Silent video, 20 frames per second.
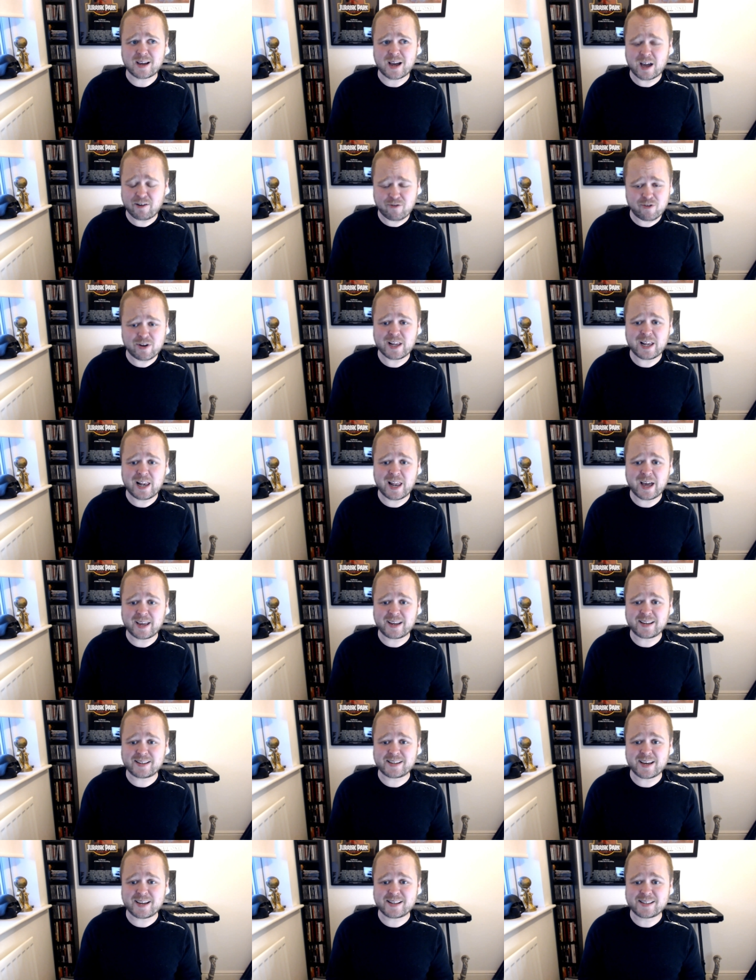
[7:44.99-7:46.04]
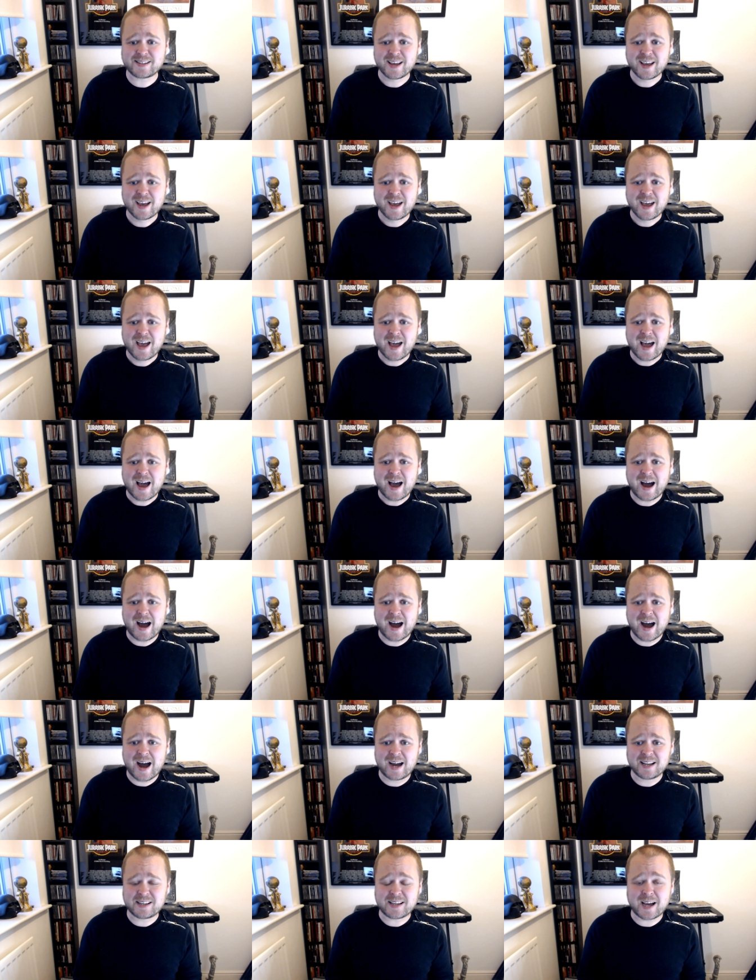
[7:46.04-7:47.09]
I really liked it,
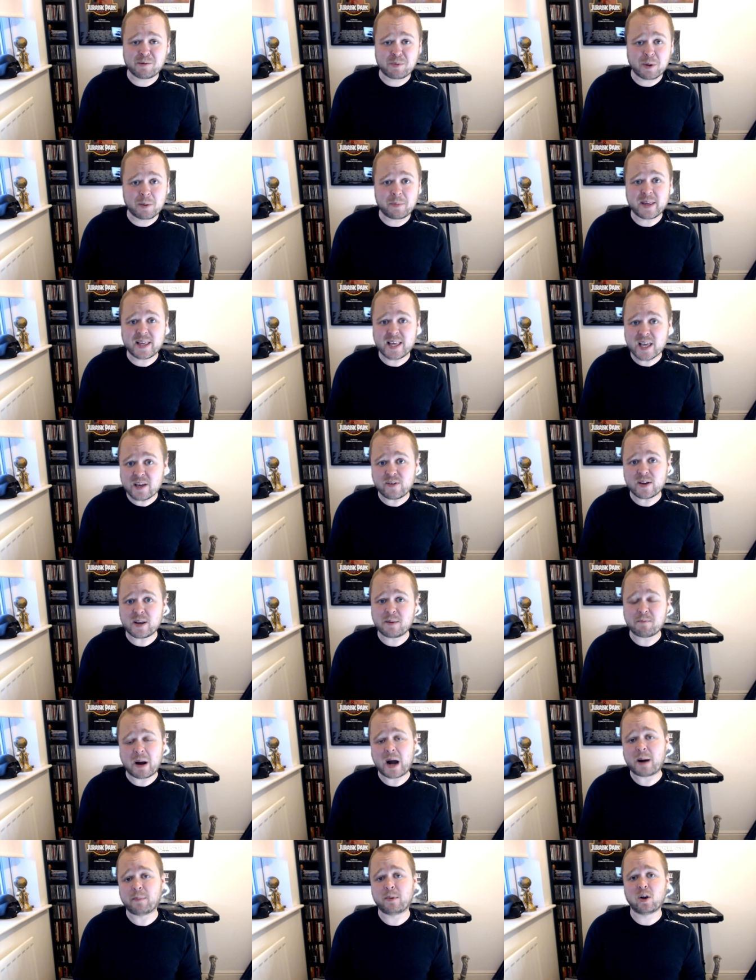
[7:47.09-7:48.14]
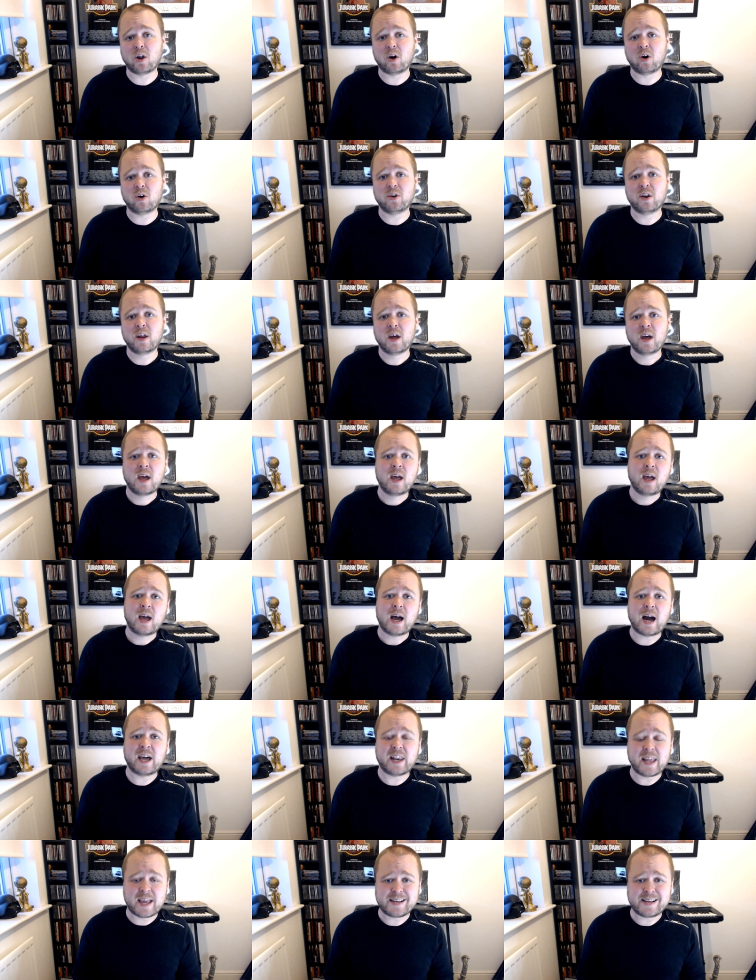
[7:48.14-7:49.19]
and I will be giving Babylon an eight